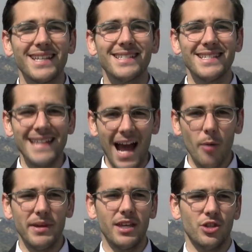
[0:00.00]
is now
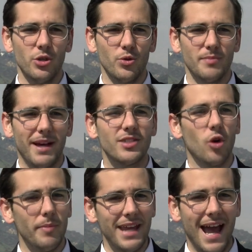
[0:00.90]
being used by
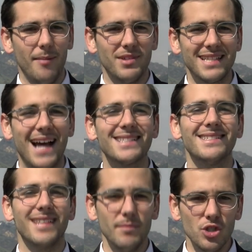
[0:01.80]
Dolby Atmos as a
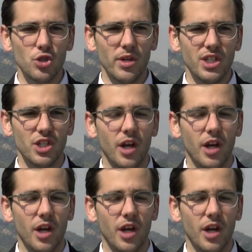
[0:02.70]
demonstration